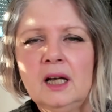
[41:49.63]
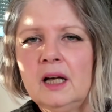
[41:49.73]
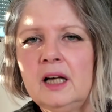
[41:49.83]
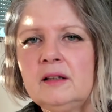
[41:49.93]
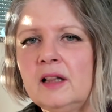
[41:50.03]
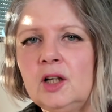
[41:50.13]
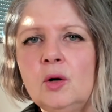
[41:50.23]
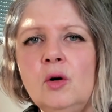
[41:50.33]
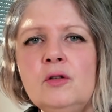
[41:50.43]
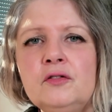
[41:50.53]
And they
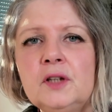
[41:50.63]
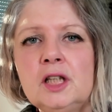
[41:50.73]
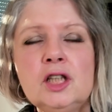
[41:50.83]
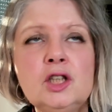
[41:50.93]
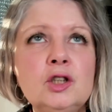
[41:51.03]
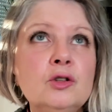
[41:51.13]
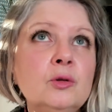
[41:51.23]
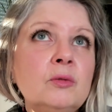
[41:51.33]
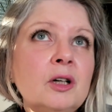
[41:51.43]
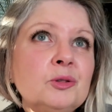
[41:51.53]
all finished
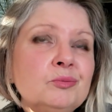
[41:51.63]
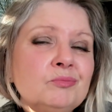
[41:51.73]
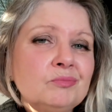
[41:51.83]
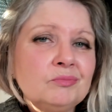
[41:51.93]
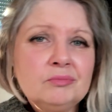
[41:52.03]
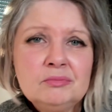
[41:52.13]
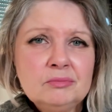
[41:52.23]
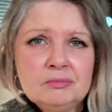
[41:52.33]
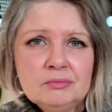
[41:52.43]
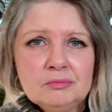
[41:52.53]
around
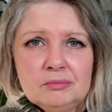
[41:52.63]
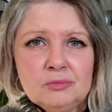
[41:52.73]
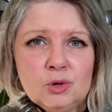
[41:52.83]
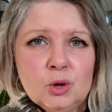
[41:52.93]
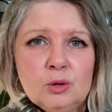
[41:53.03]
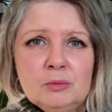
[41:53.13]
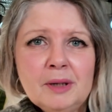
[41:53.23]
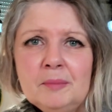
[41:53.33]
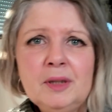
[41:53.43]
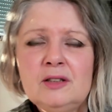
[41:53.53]
noon,
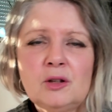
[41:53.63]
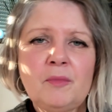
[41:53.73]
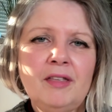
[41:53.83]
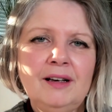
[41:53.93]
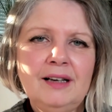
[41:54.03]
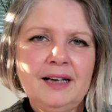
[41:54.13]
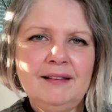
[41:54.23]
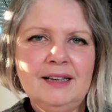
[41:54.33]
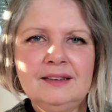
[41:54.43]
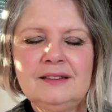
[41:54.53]
maybe something like
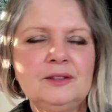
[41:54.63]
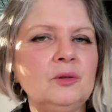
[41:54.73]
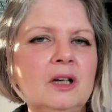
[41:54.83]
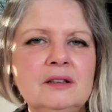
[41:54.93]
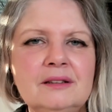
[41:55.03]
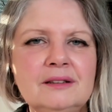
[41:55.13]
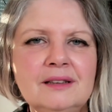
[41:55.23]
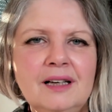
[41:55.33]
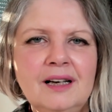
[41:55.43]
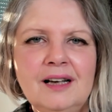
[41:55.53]
that. It was
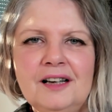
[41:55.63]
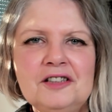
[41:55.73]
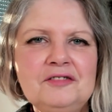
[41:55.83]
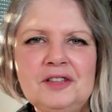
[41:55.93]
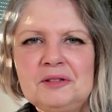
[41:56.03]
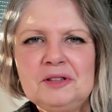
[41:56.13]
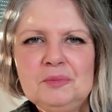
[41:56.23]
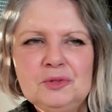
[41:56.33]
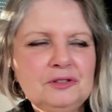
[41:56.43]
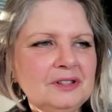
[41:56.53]
a very
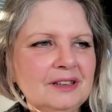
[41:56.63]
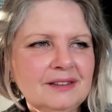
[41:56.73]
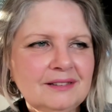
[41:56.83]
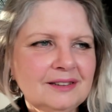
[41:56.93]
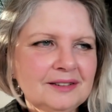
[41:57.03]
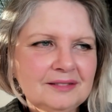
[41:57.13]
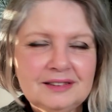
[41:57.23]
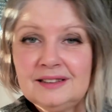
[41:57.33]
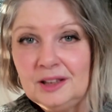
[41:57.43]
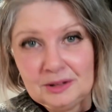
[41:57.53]
moving
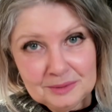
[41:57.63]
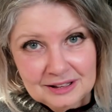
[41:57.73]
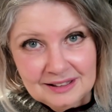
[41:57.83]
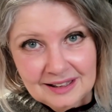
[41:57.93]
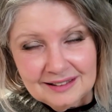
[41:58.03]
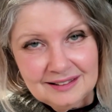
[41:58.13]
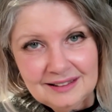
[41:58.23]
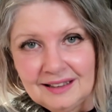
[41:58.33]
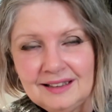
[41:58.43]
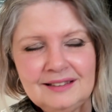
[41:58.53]
ceremony at
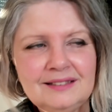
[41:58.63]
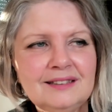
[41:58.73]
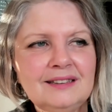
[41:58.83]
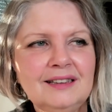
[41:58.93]
the end.